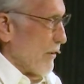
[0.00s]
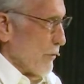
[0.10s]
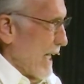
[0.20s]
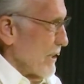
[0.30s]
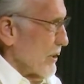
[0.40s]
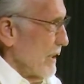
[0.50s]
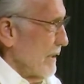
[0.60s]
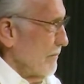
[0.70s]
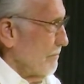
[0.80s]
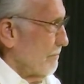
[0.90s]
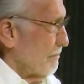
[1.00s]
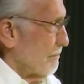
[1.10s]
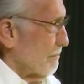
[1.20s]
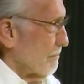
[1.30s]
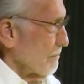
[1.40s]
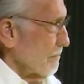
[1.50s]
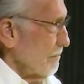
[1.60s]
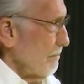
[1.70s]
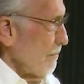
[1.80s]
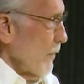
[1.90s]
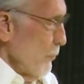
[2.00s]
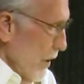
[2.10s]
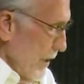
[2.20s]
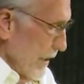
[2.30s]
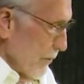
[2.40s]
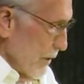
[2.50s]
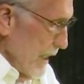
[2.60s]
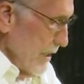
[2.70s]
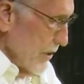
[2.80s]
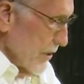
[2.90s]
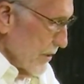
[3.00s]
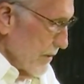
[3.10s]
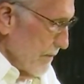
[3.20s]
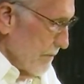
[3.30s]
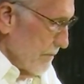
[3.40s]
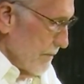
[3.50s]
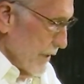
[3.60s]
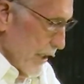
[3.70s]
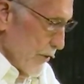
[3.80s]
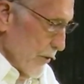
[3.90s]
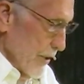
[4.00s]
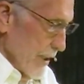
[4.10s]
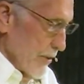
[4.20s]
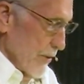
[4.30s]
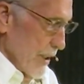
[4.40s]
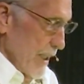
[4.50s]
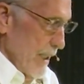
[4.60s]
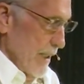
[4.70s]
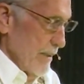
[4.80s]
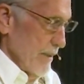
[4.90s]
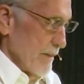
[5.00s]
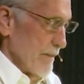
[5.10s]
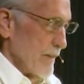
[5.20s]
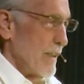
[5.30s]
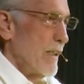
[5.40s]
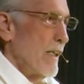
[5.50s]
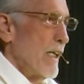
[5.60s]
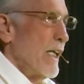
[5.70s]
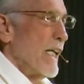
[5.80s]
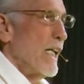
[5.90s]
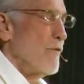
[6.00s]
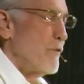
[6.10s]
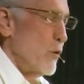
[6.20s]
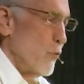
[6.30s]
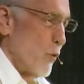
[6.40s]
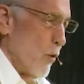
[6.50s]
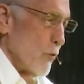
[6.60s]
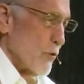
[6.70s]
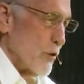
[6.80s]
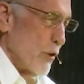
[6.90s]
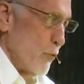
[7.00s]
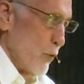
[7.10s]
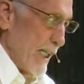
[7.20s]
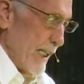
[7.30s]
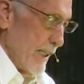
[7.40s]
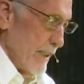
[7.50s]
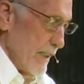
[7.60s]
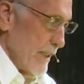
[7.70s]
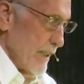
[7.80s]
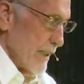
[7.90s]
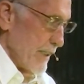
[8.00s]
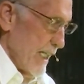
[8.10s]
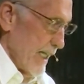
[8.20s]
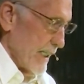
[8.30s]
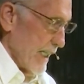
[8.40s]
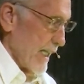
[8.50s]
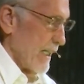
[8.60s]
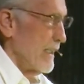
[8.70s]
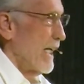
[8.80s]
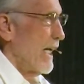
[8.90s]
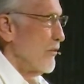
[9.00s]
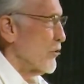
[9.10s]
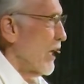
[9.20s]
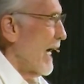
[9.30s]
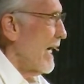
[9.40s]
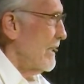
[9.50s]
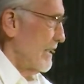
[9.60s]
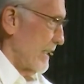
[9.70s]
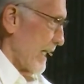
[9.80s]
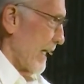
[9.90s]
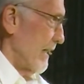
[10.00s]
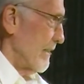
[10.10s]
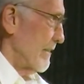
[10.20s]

wrestling, running a race, enduring to the end. If you want to win, dig in and try again.